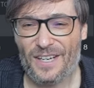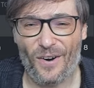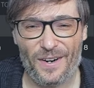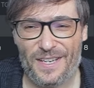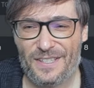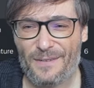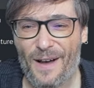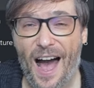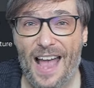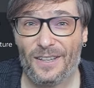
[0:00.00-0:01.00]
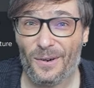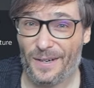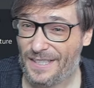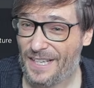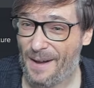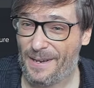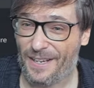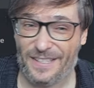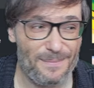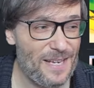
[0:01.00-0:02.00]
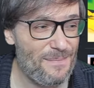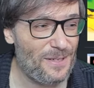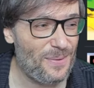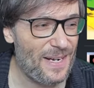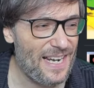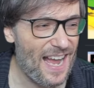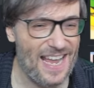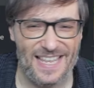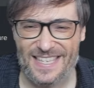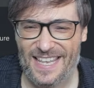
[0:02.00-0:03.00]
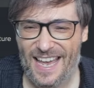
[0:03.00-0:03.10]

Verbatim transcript: Guardians of Hyelore is coming on September 29th.